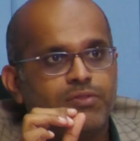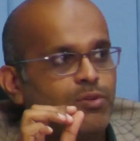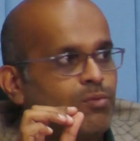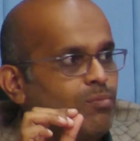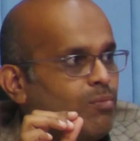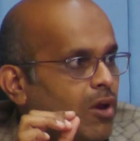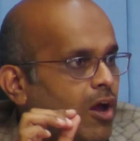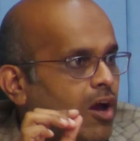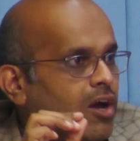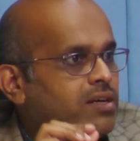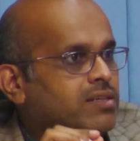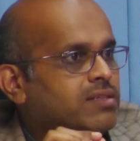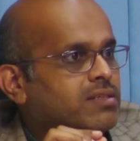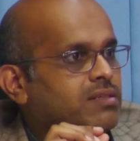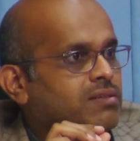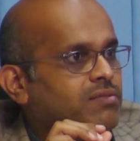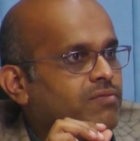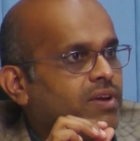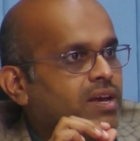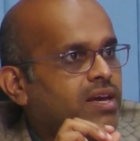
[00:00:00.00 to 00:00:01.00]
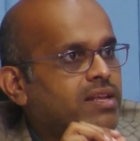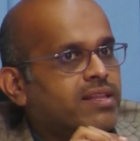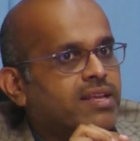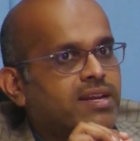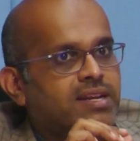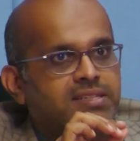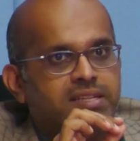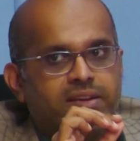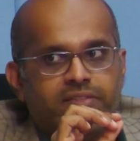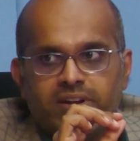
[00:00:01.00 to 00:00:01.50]
few blocks where
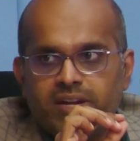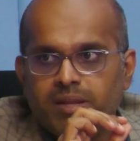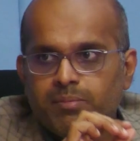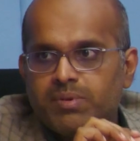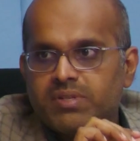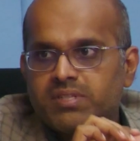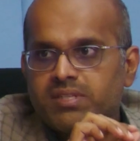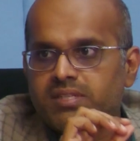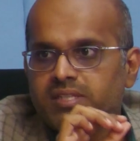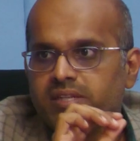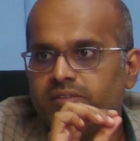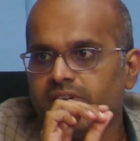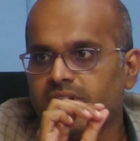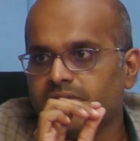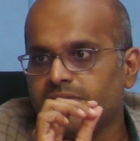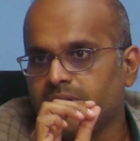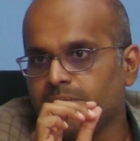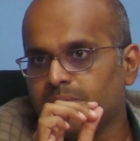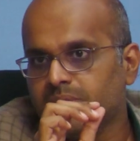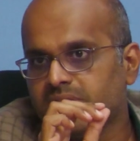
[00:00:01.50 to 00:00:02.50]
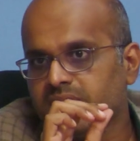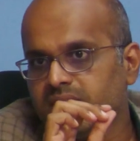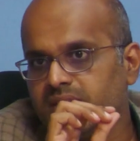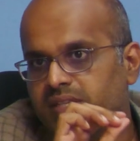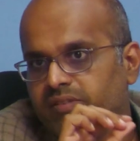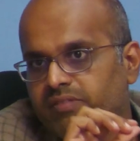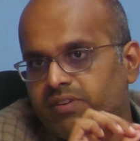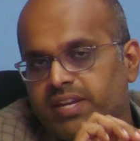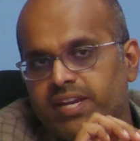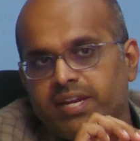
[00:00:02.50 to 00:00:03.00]
there are 70%, 75%,
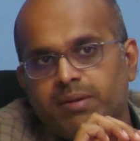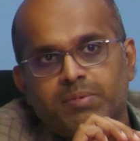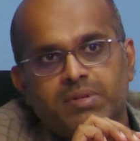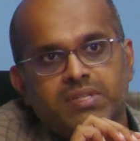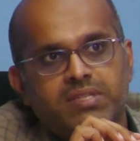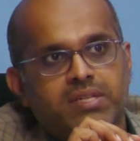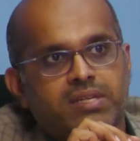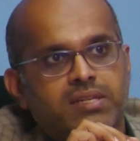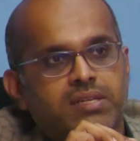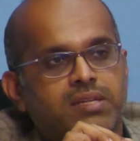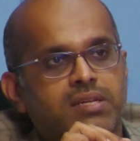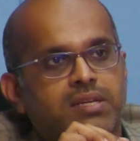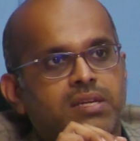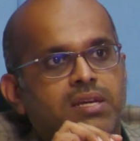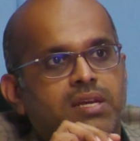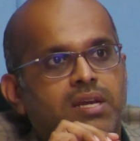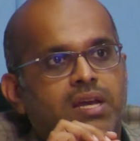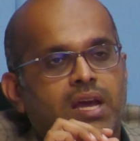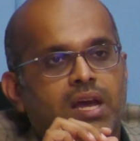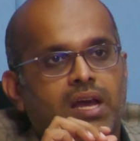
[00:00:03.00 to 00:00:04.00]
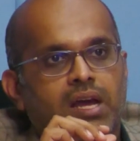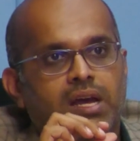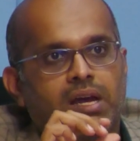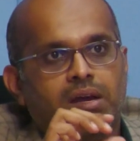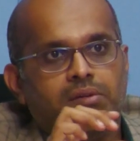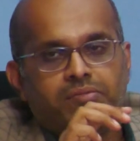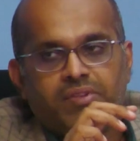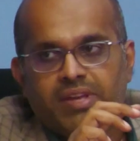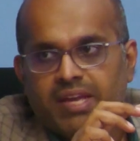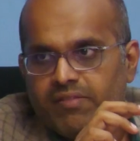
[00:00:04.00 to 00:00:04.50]

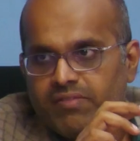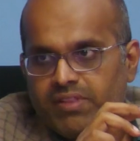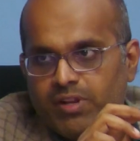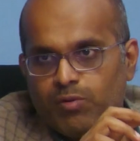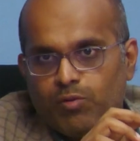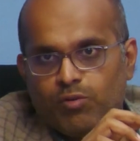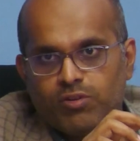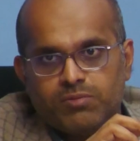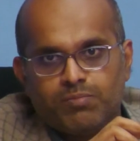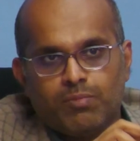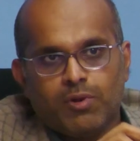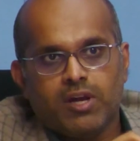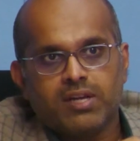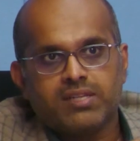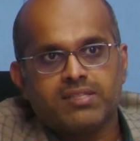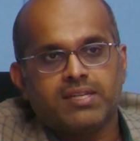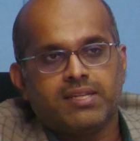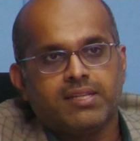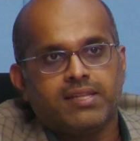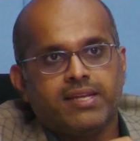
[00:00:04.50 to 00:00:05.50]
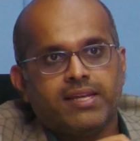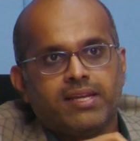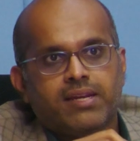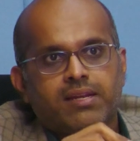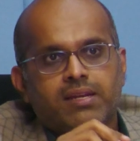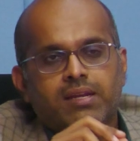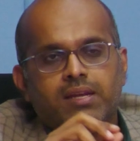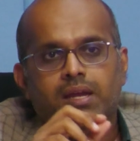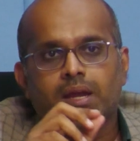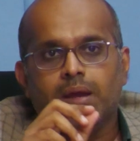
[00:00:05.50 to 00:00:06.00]
78%. We have those blocks are there.
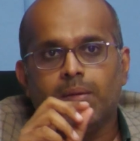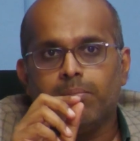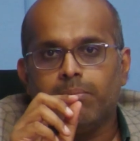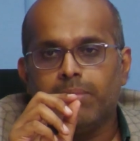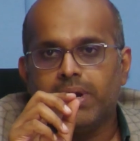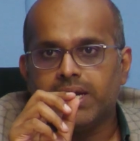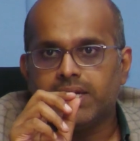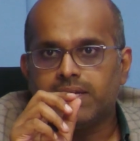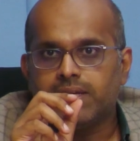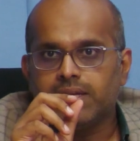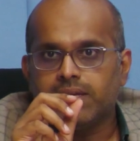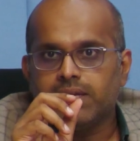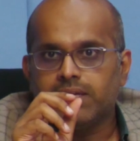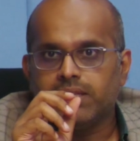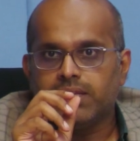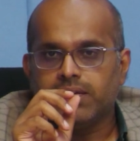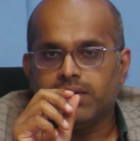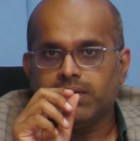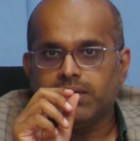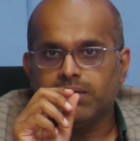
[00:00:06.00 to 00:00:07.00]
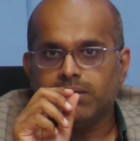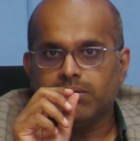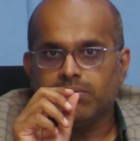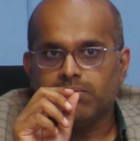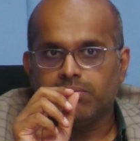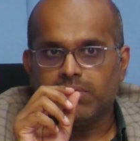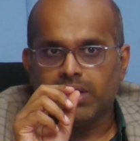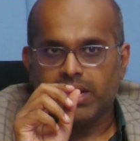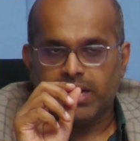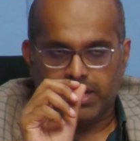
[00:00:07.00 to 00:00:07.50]
But
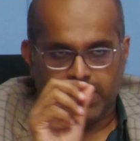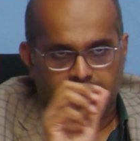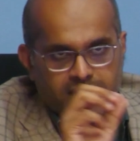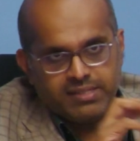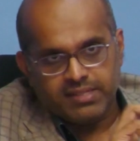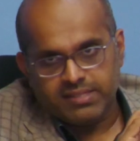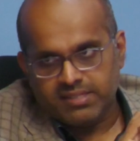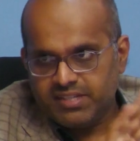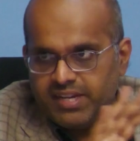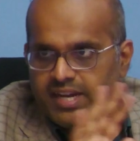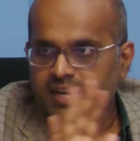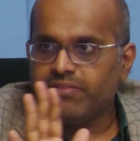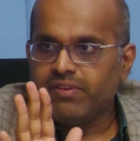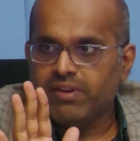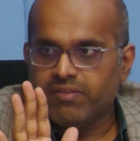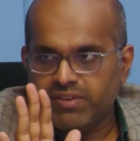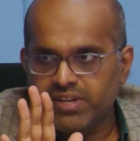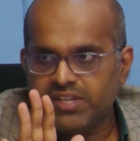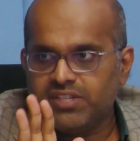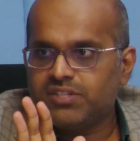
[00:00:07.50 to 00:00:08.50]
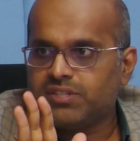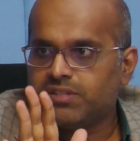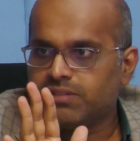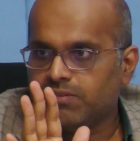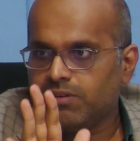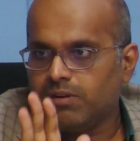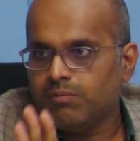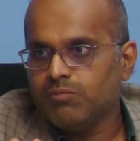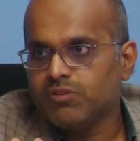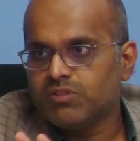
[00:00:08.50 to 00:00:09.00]
as a state we have reached
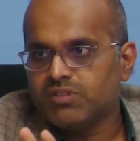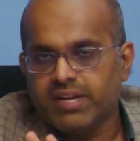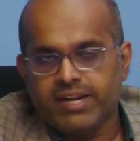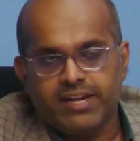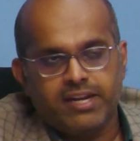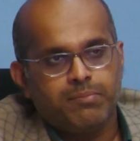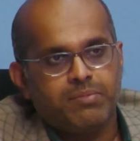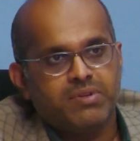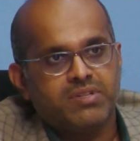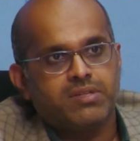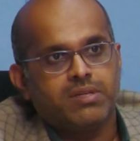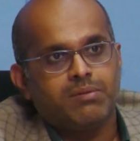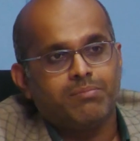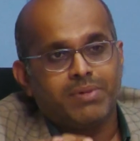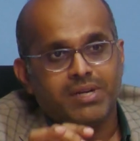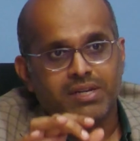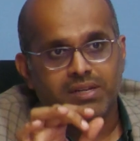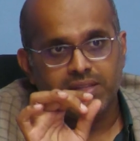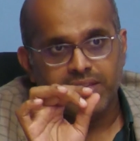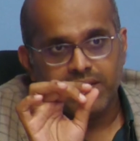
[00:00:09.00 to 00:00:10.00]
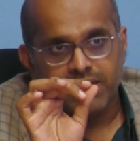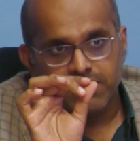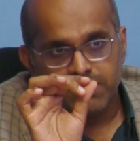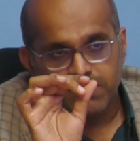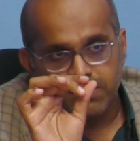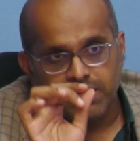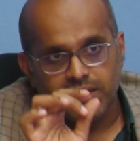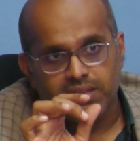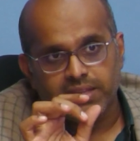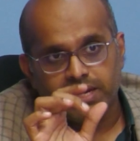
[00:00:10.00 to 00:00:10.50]
almost 90%. But there are
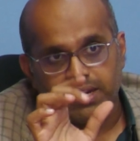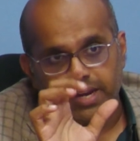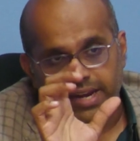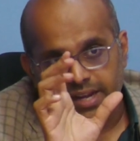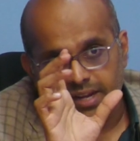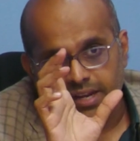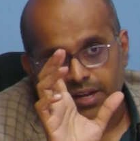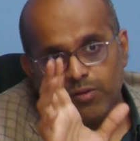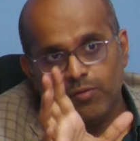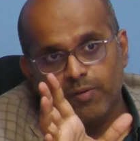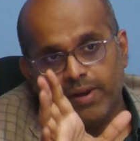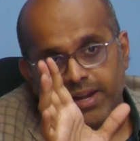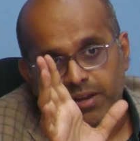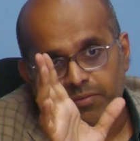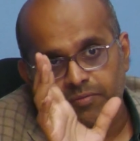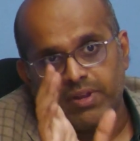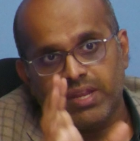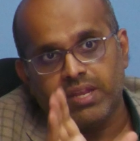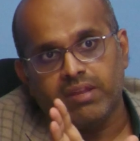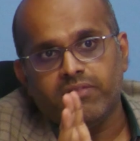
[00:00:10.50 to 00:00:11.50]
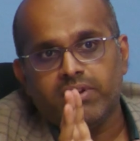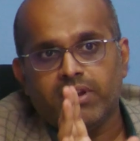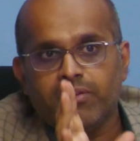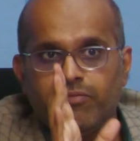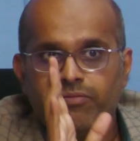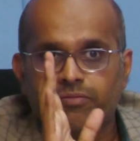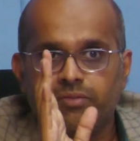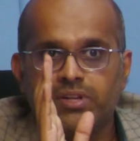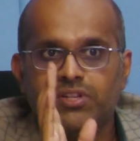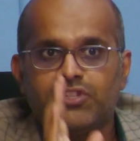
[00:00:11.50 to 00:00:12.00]
still that 90 to 95, even
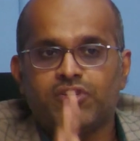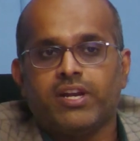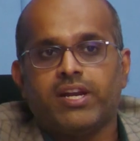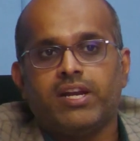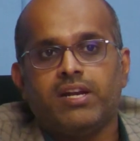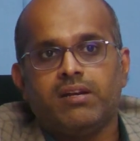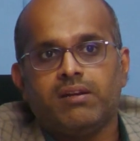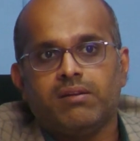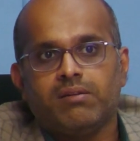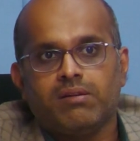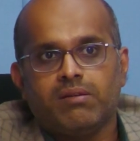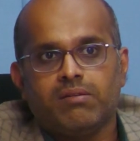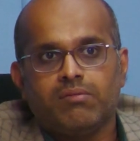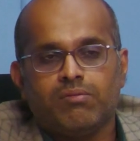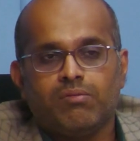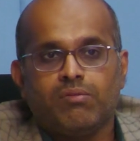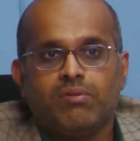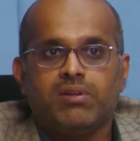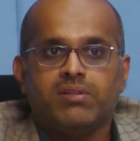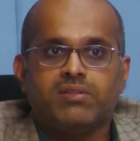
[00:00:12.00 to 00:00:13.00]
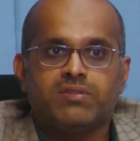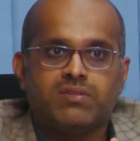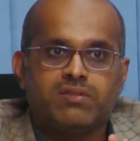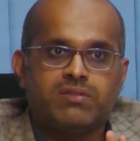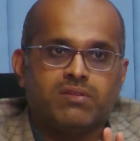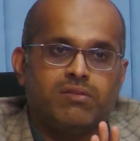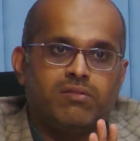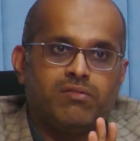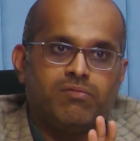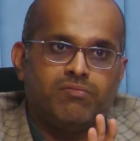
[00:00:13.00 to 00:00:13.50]
every child who is